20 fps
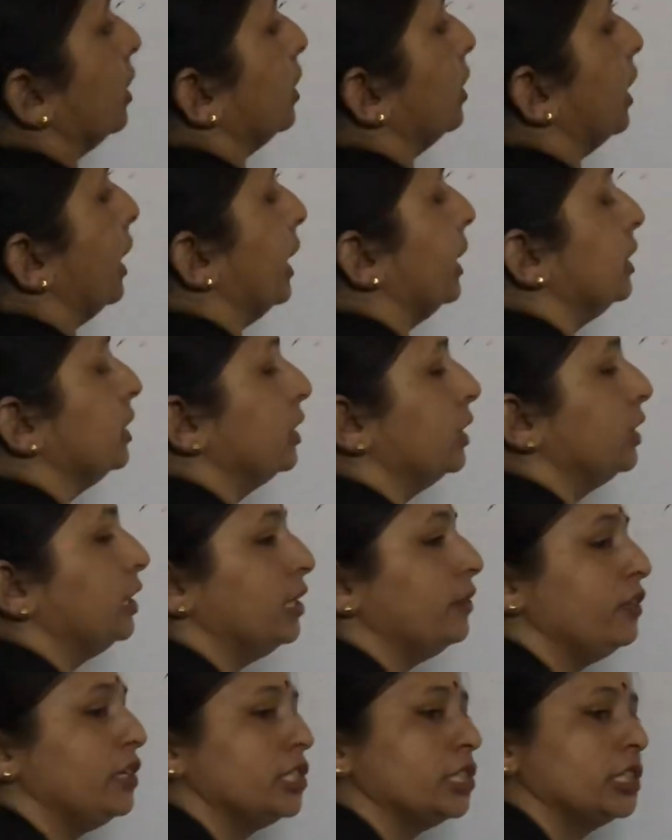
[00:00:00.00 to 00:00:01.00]
and the
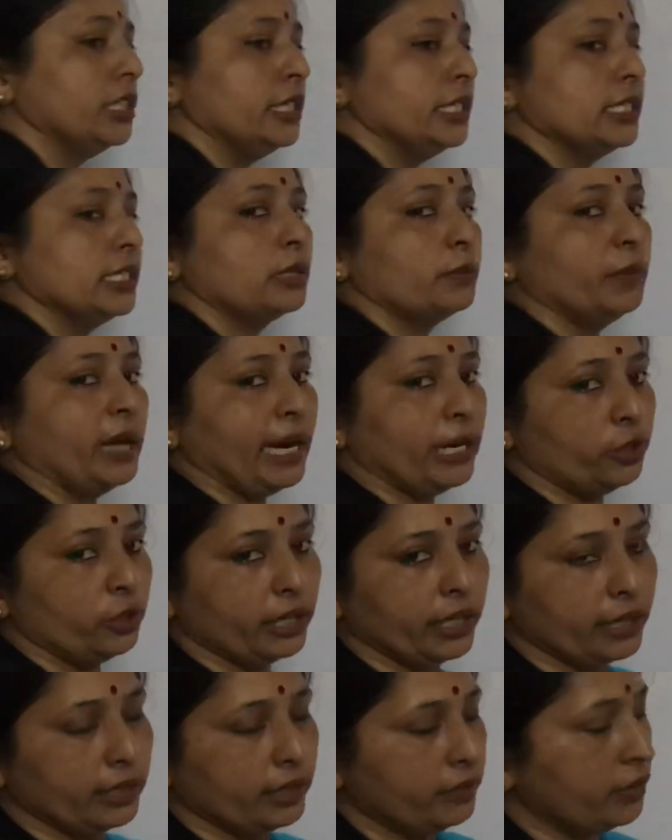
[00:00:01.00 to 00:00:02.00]
division is
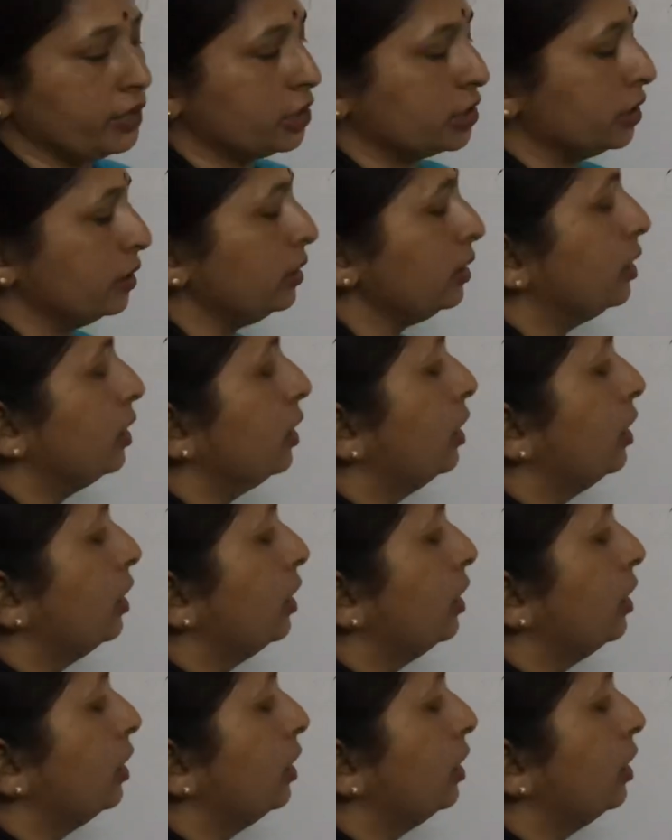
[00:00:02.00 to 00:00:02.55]
mitotic division